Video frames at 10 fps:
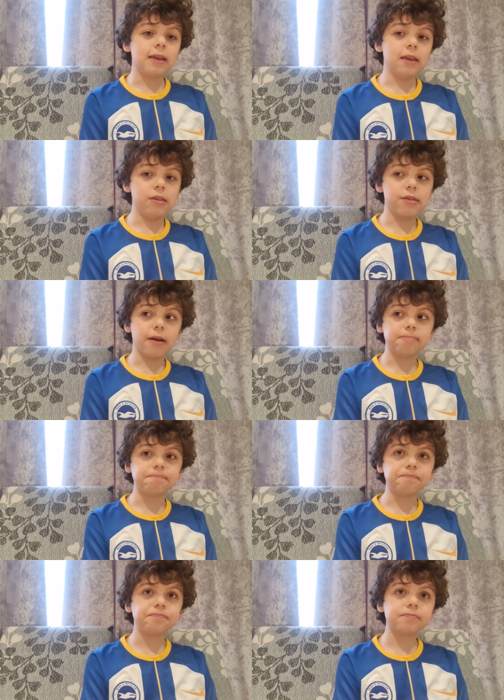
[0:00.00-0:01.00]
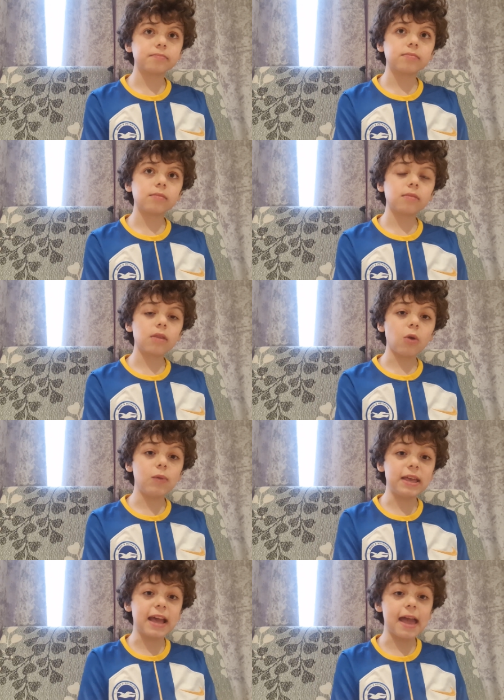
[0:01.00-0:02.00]
He's um,
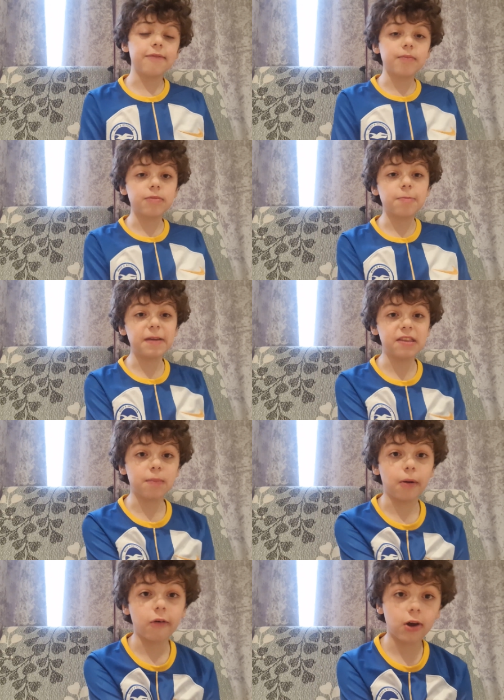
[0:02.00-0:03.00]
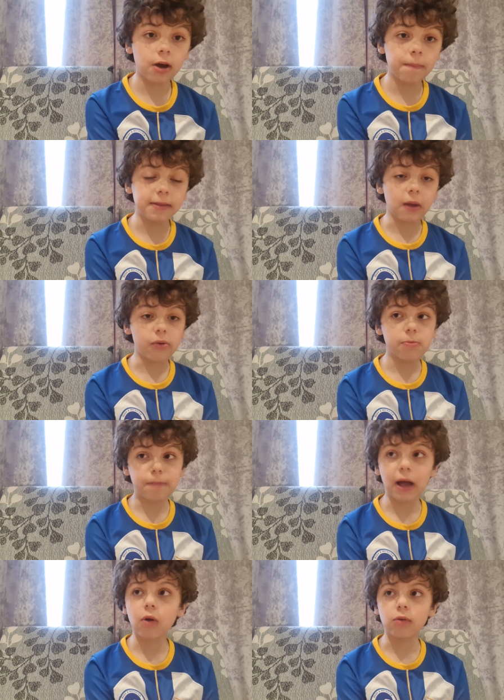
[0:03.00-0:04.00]
he gave him to Peterborough, but now he's
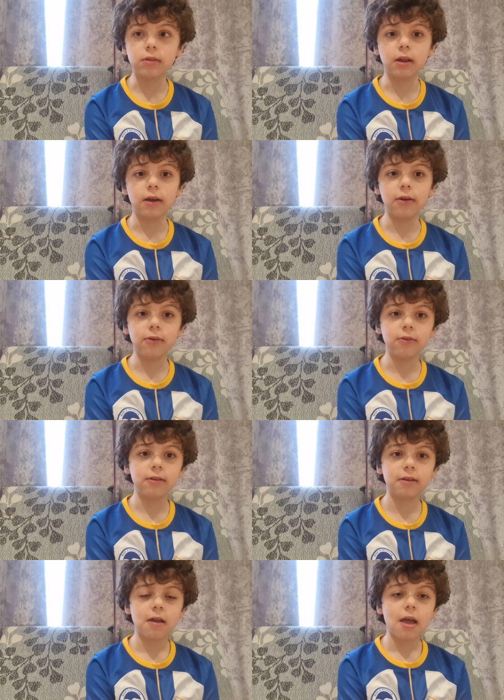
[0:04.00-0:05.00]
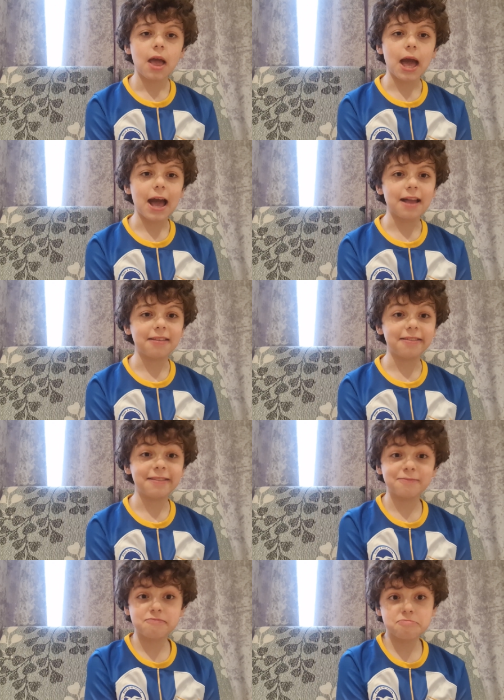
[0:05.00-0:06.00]
back on loan, and
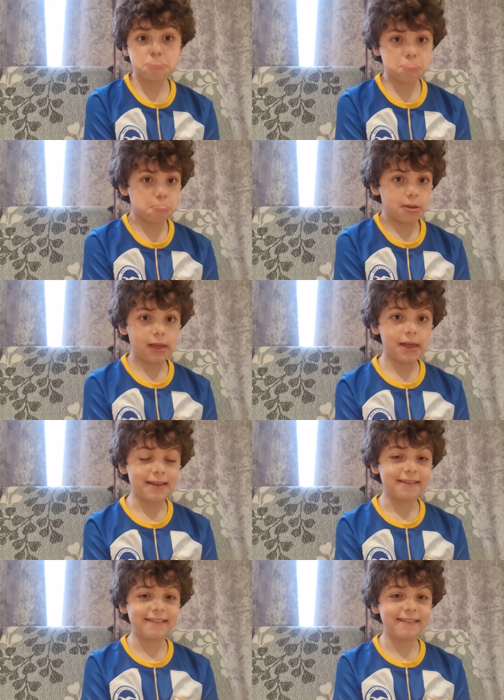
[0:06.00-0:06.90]
yeah,